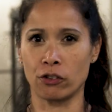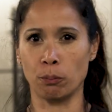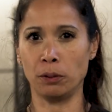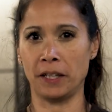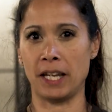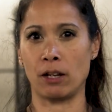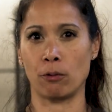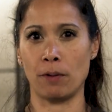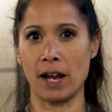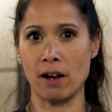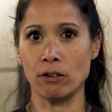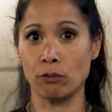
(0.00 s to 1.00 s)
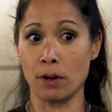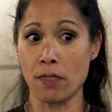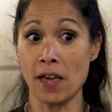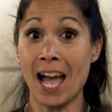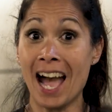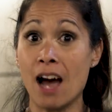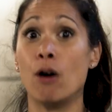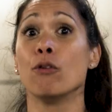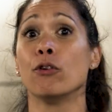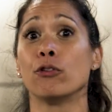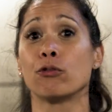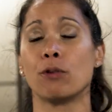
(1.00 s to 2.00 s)
So playing around with how
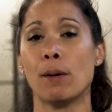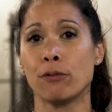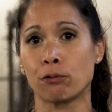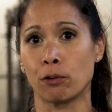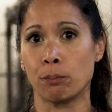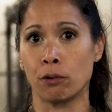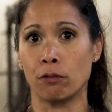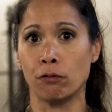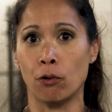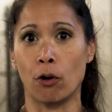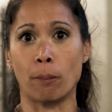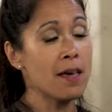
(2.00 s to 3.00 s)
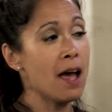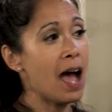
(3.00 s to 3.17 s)
those reps were performed.